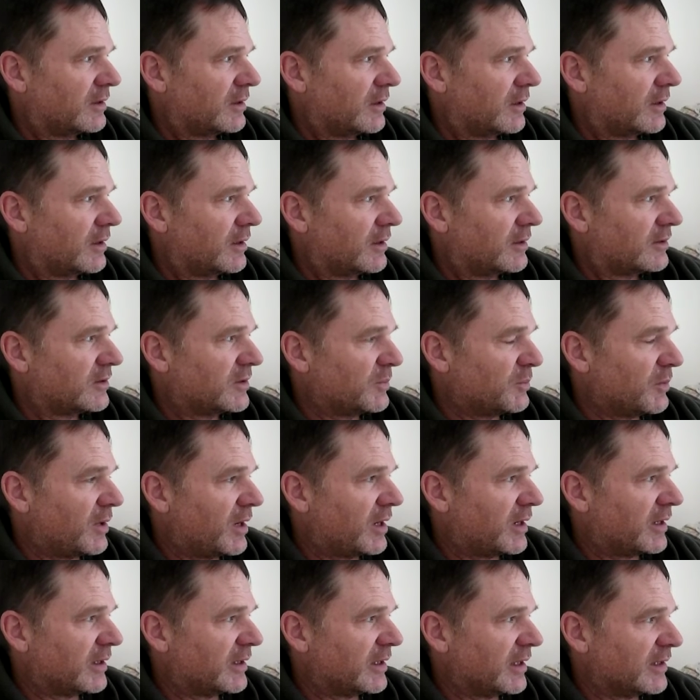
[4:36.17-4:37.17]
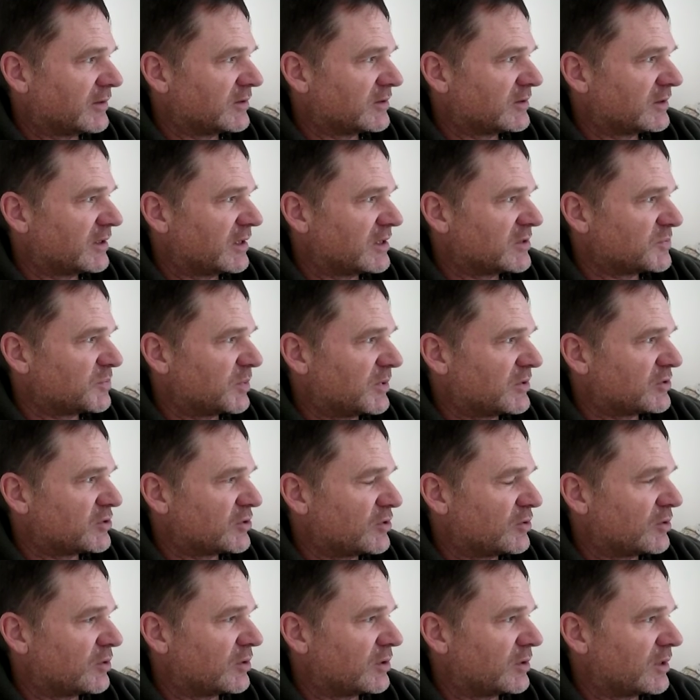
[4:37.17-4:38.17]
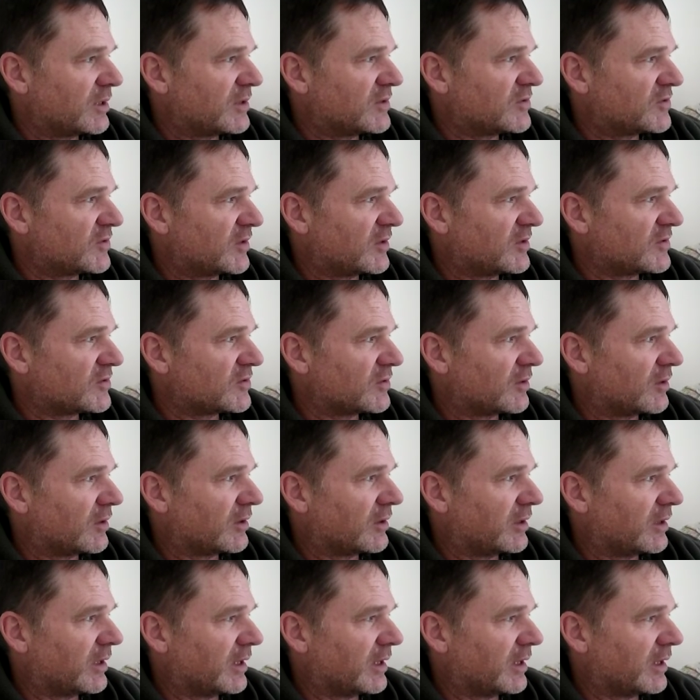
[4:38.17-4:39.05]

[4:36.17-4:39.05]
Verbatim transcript: uh, demonic entities, but you insist on a,